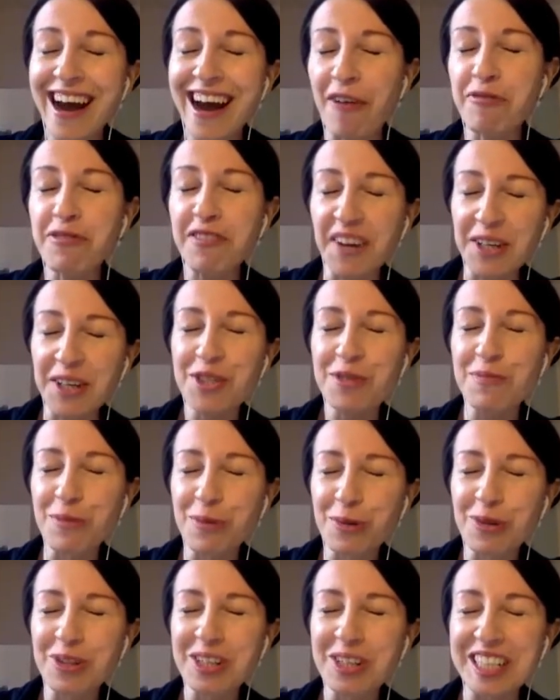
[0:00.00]
French
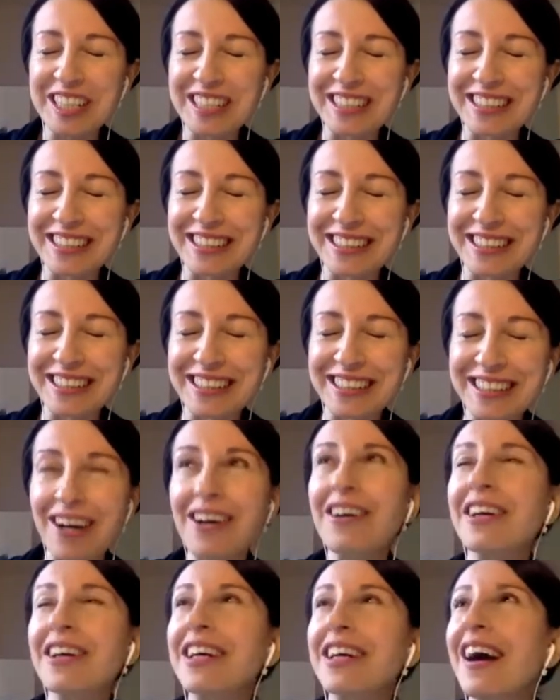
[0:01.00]
book,
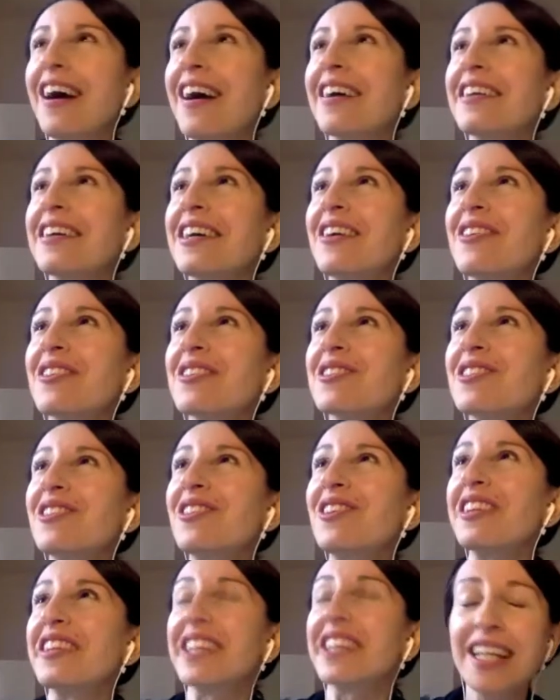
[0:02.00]
oh God, how it's
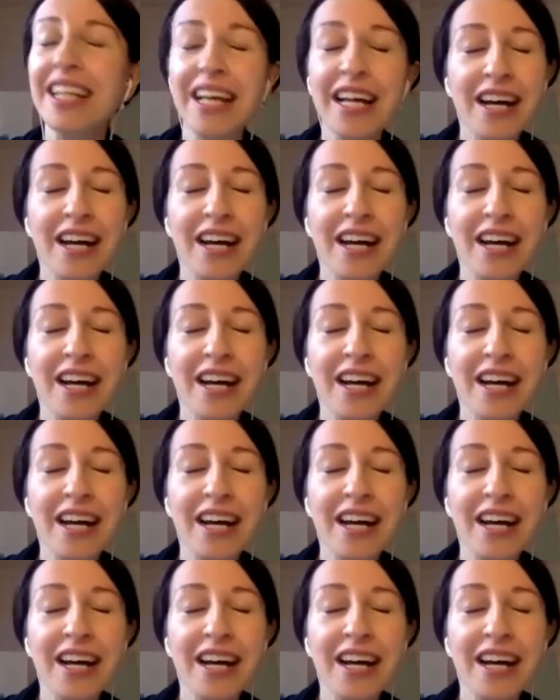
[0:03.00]
called?